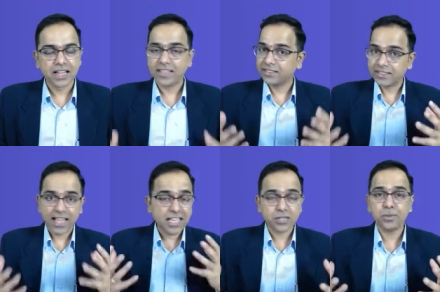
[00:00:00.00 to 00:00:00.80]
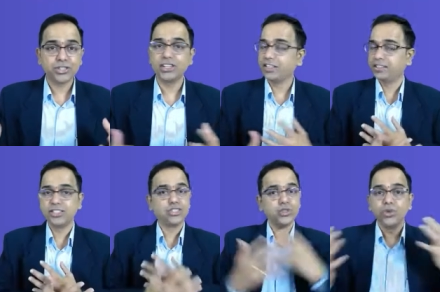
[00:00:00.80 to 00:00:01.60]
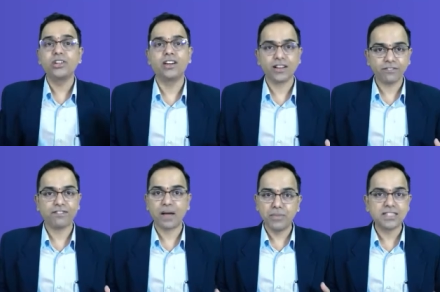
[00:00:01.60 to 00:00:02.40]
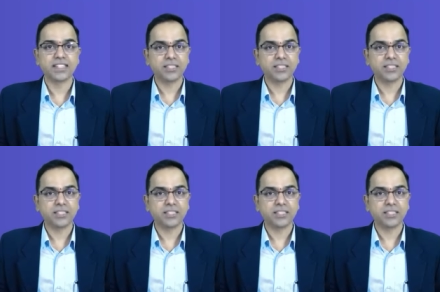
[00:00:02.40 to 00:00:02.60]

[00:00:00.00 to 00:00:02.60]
especially in this nuclear family setup?